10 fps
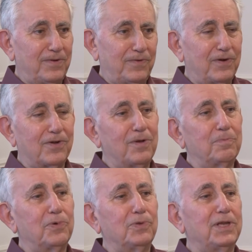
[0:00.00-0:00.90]
for
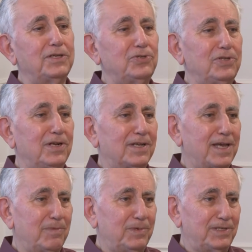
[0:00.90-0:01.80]
computational
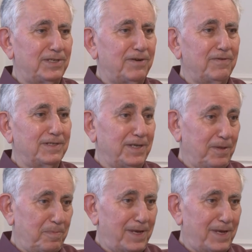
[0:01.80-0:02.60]
chemistry was in